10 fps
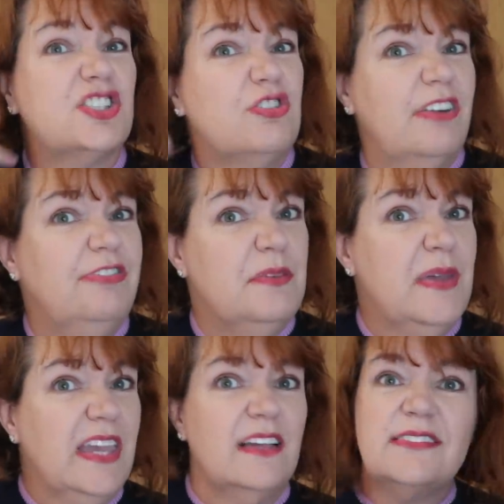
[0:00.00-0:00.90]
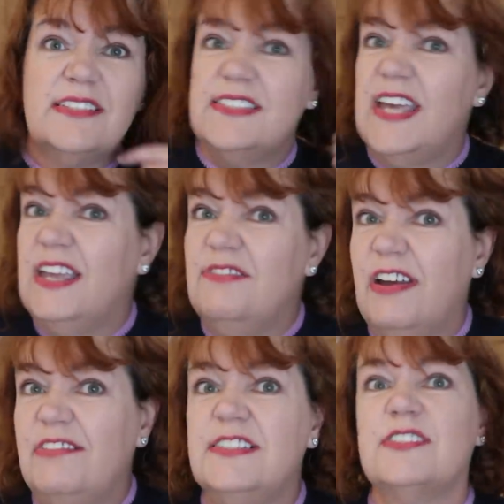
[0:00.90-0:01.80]
Scruffy me, as I say,
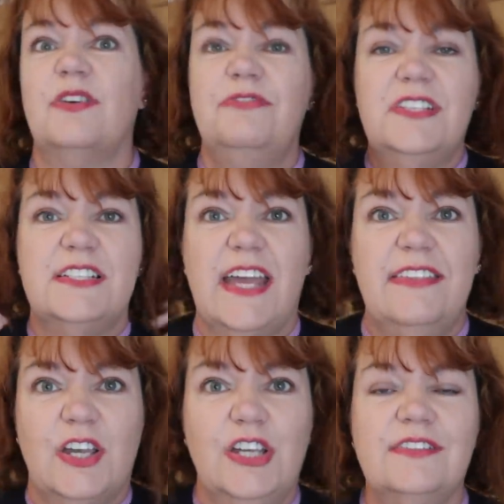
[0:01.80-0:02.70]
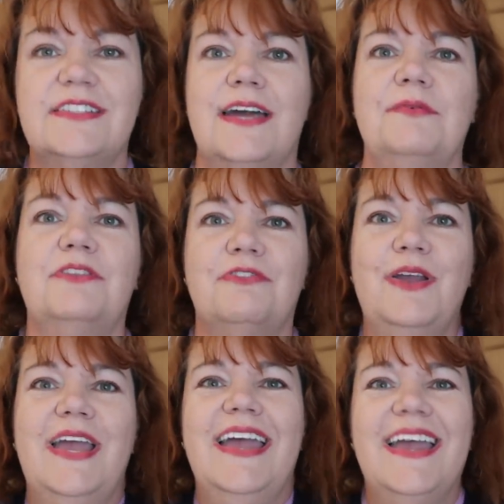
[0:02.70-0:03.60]
very scruffy today. The curls are coming
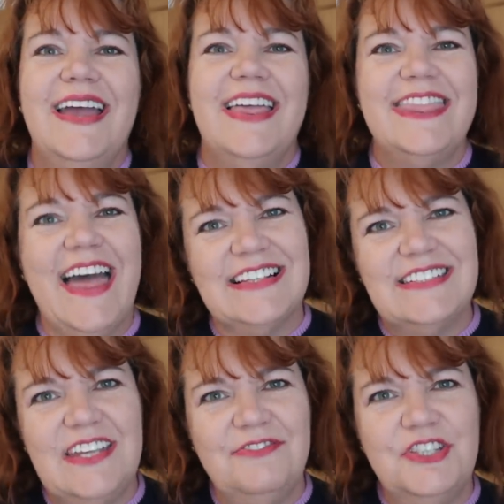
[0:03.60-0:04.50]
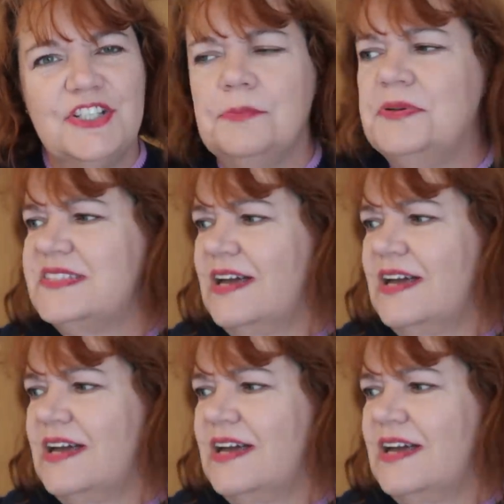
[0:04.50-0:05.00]
through. That's it for the jumpers.